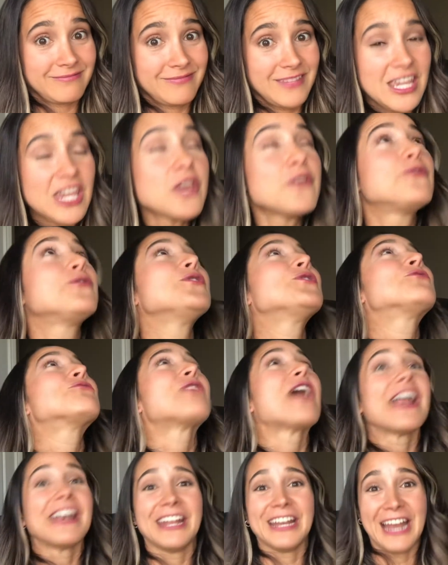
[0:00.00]
if you're
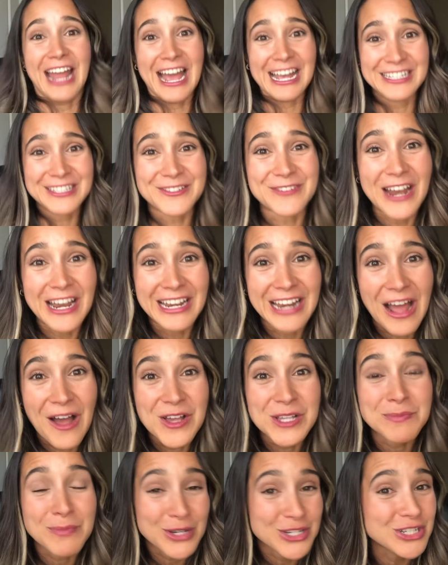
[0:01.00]
running ads right now,
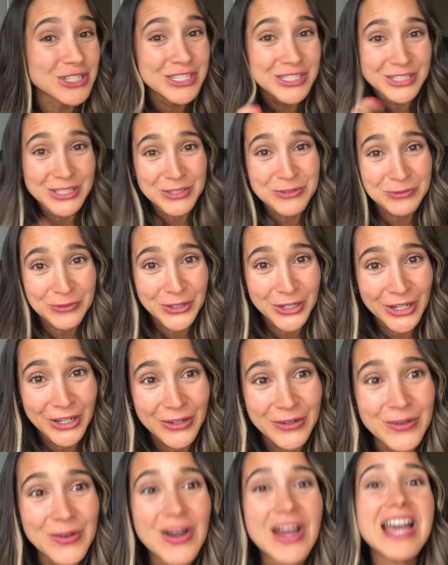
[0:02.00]
especially this is for
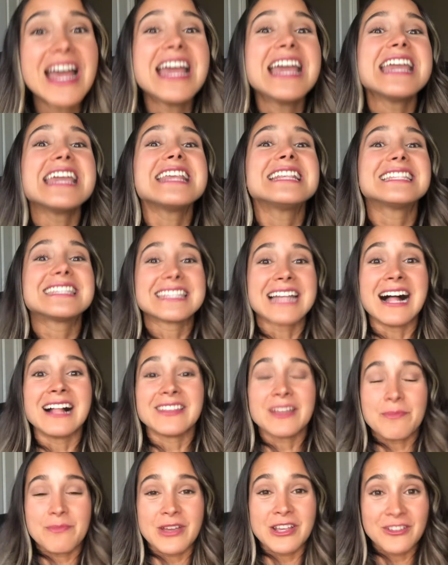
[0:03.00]
you, install
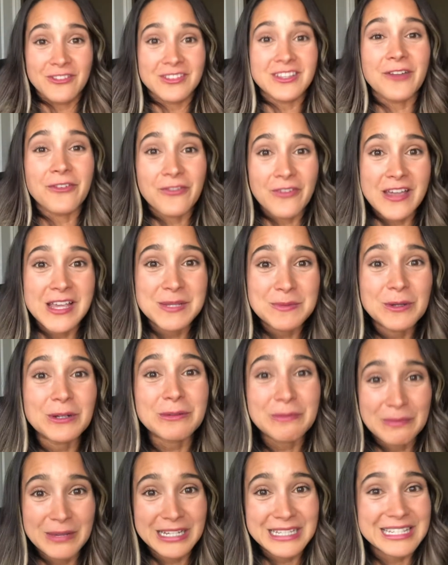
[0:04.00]
the Facebook
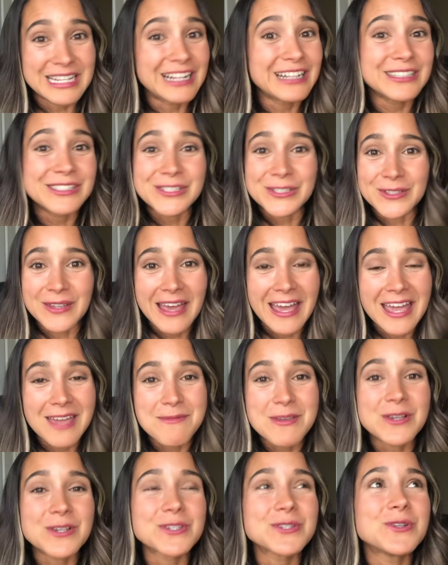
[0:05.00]
pixel today,
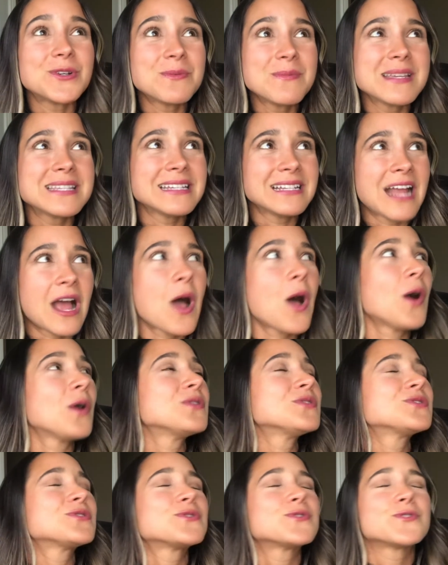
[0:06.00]
because you're missing out
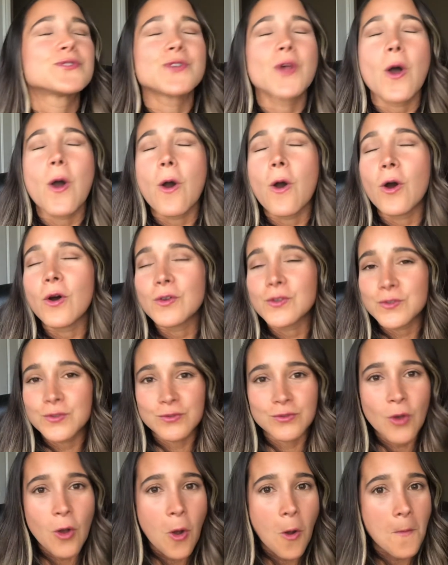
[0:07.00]
on so
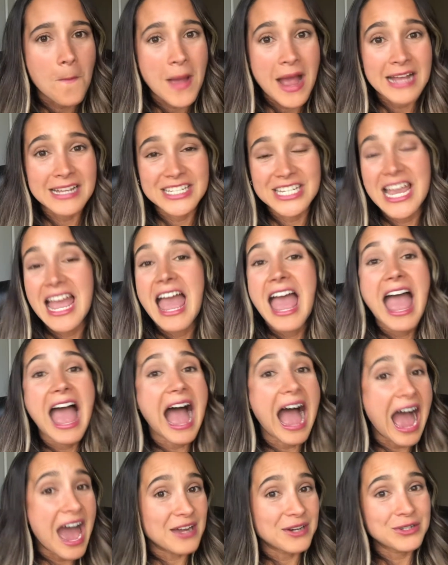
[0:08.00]
much.
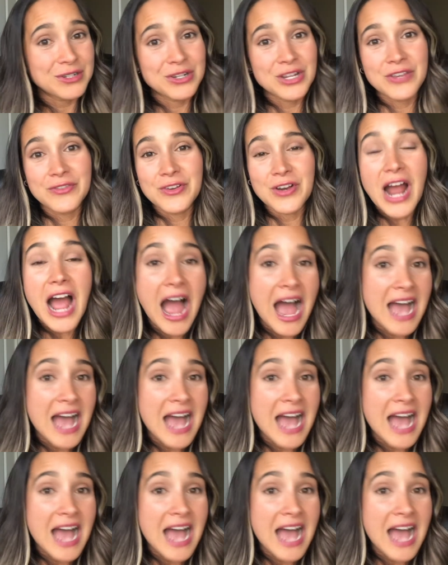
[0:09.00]
I don't know if your